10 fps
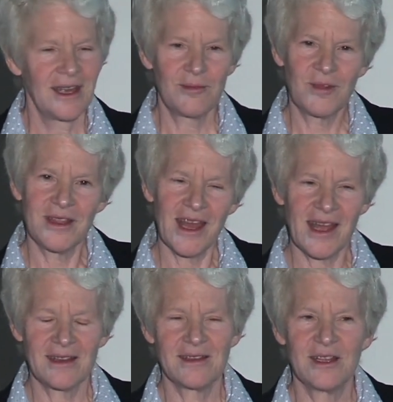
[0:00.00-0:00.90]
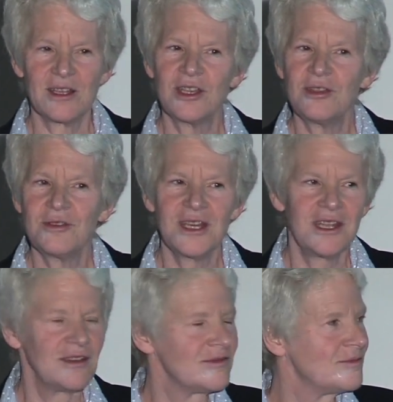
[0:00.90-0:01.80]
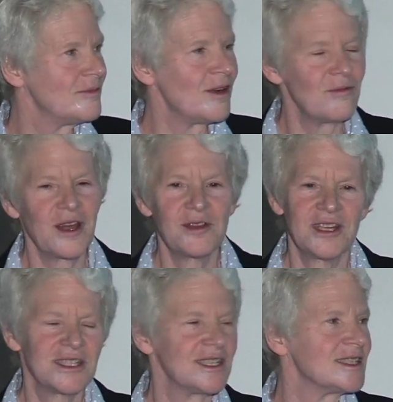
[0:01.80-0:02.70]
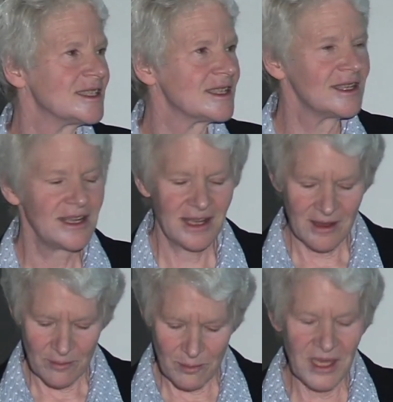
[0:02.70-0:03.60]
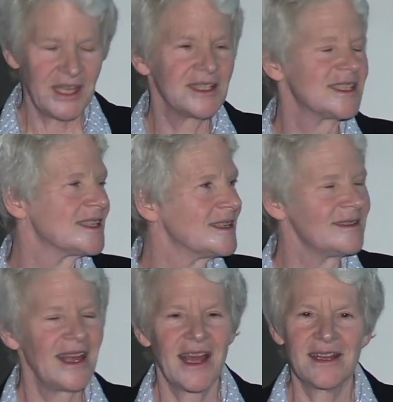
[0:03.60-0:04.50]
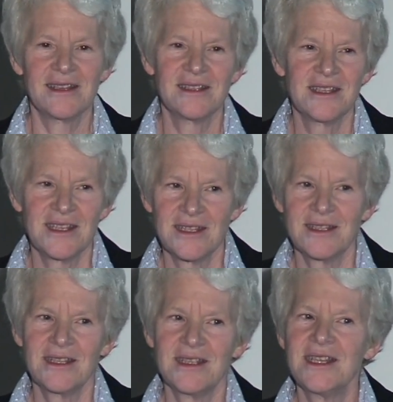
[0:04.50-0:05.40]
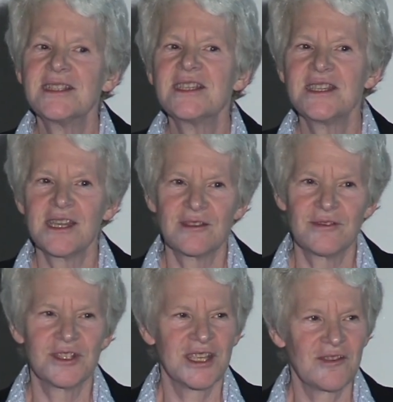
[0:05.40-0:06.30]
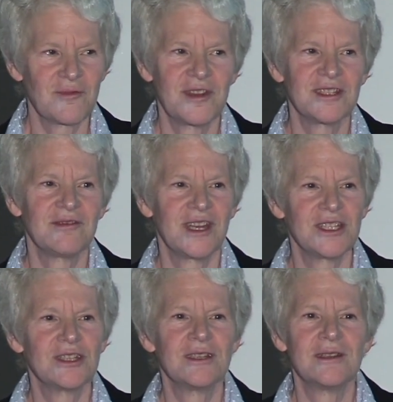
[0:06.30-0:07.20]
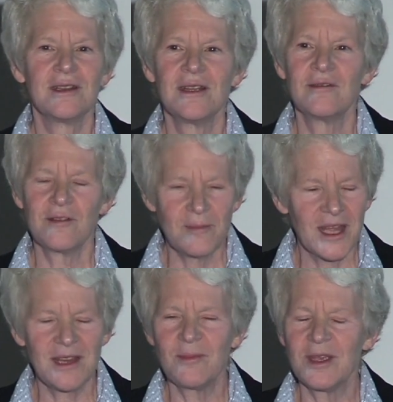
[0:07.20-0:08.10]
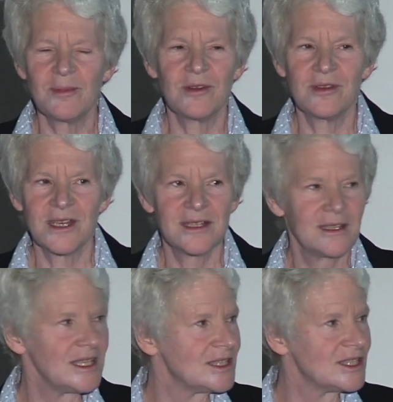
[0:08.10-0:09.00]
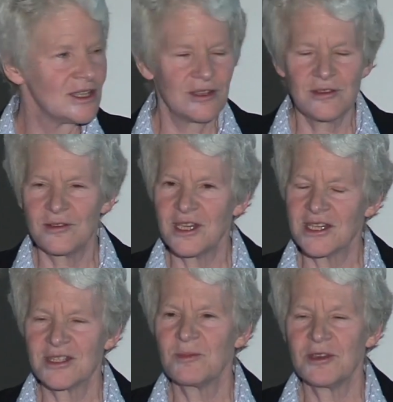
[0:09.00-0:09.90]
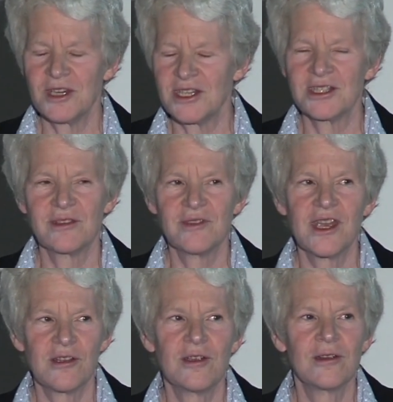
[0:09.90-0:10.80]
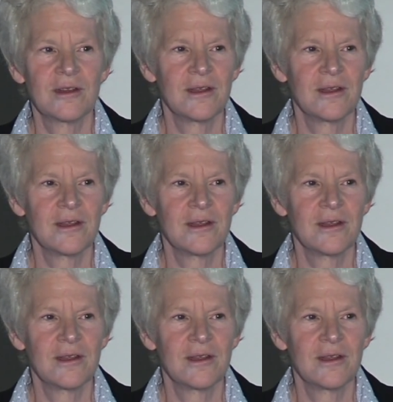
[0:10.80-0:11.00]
And when that acuity of awareness meets that instinct for self-preservation, for many people it leads to an experience of terror.